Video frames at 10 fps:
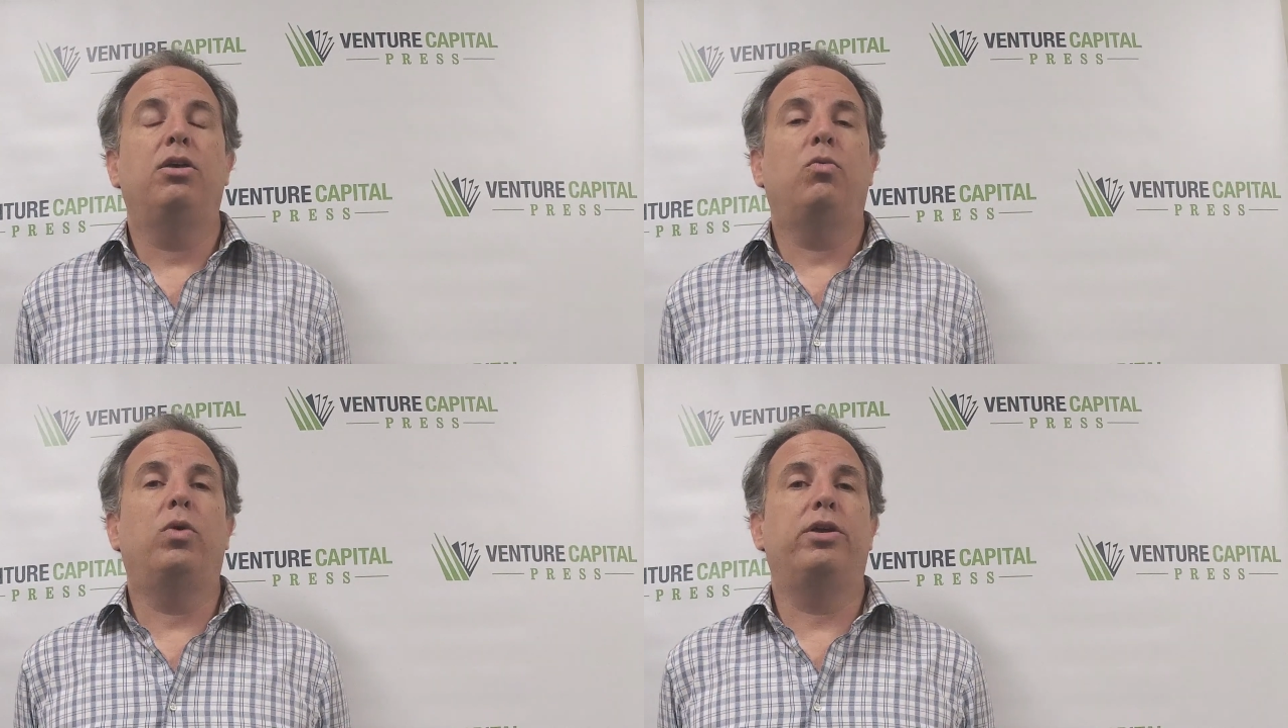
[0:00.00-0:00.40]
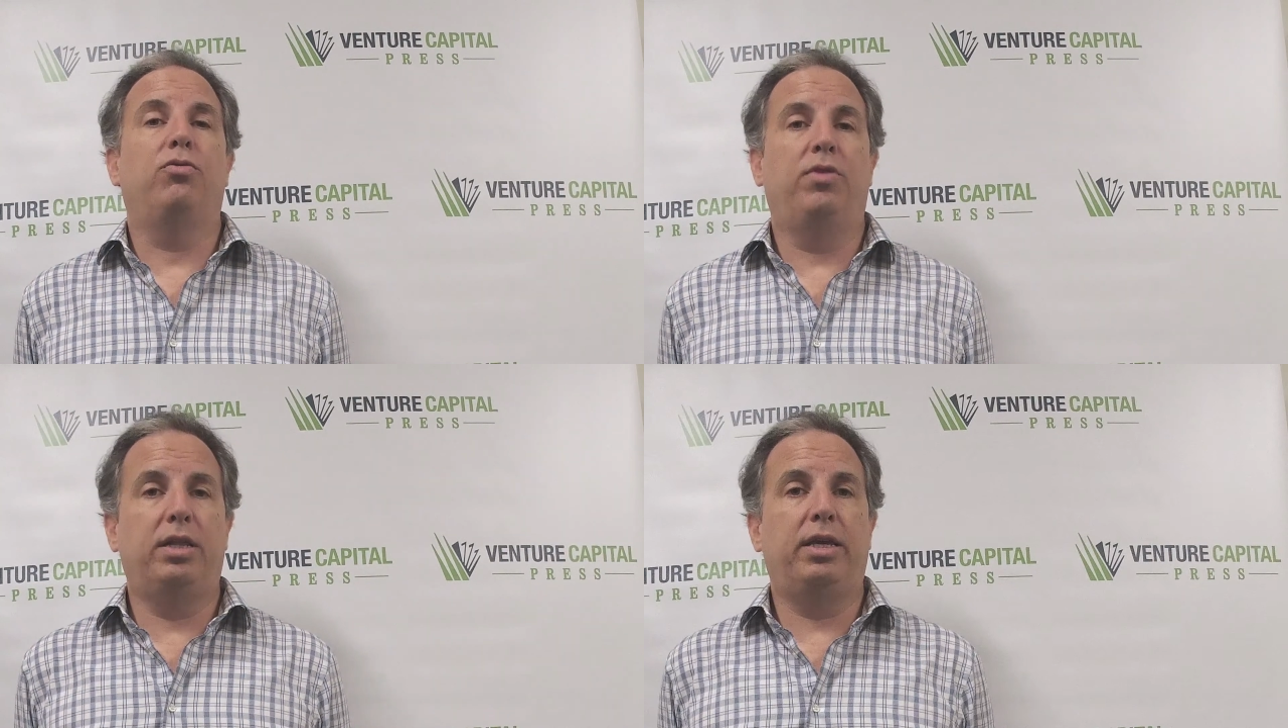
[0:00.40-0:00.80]
what you
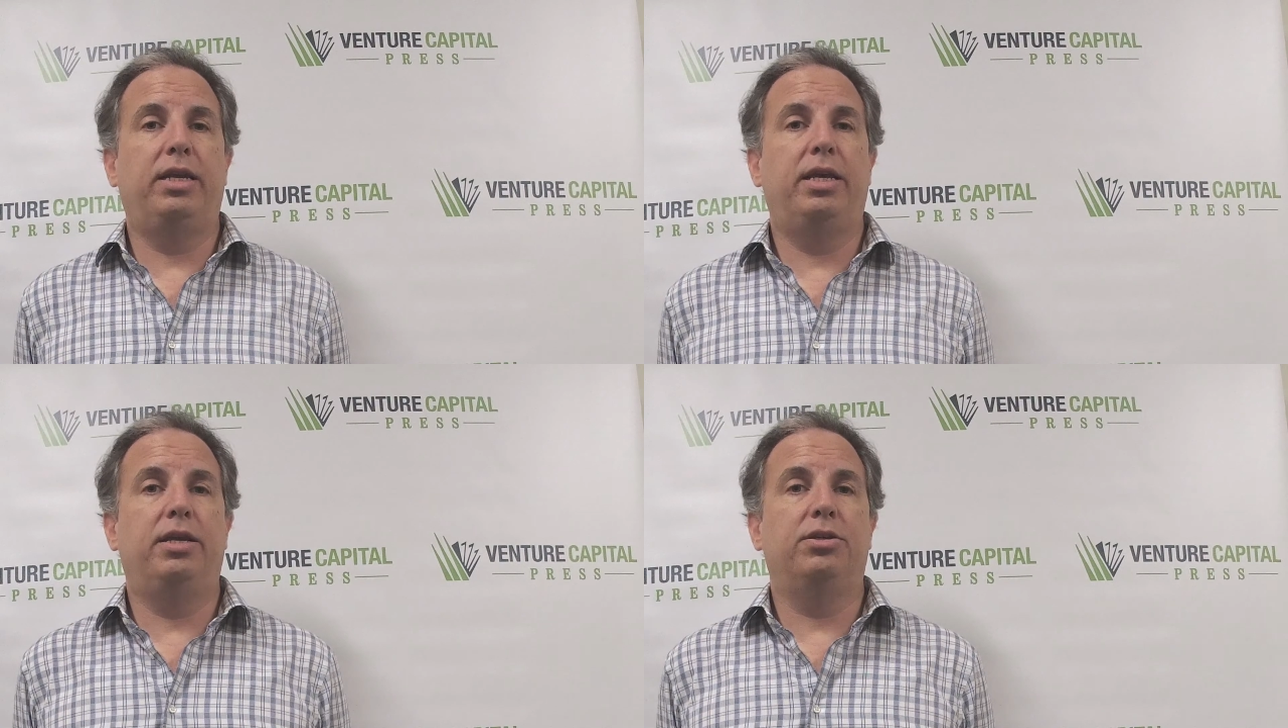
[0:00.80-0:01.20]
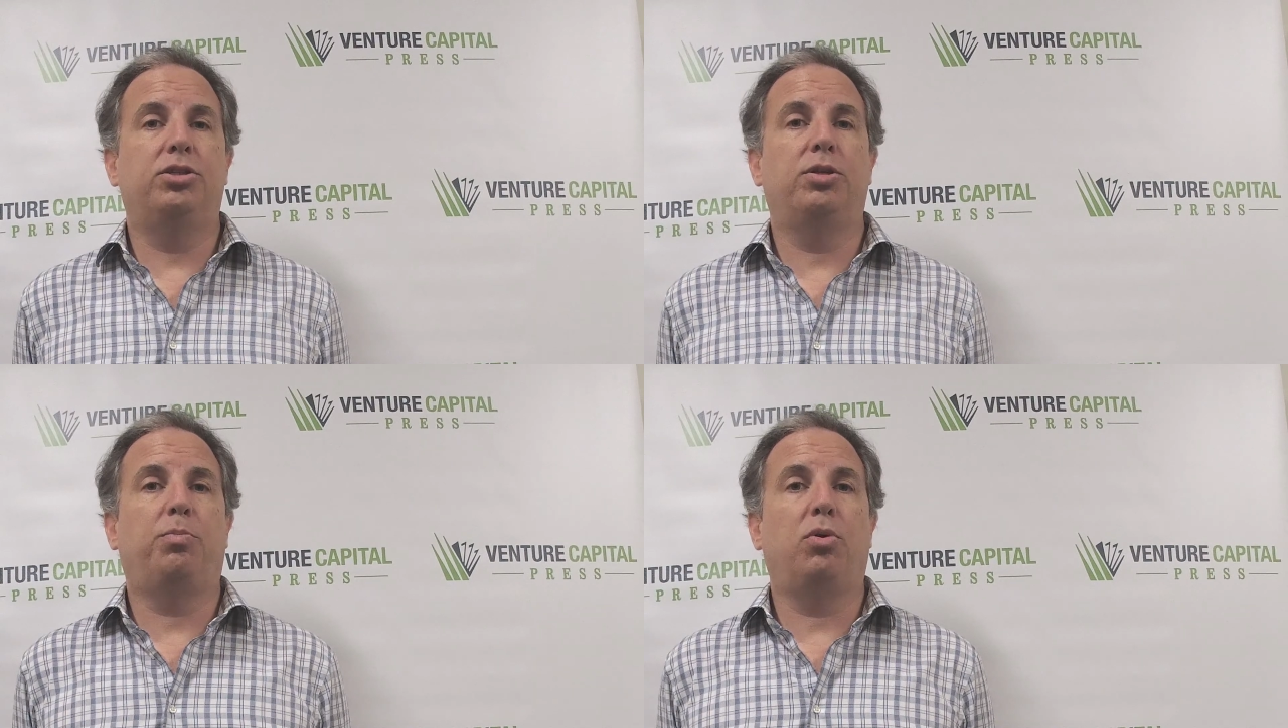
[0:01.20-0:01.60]
really need is
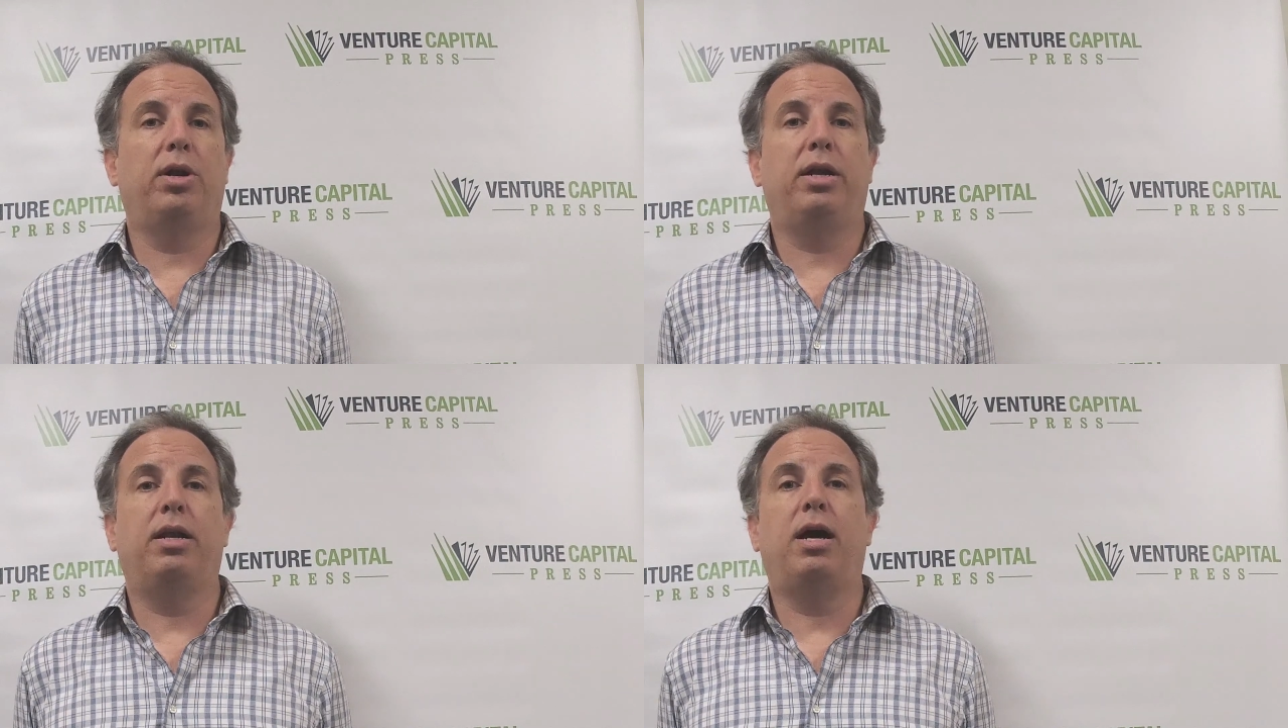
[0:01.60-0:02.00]
support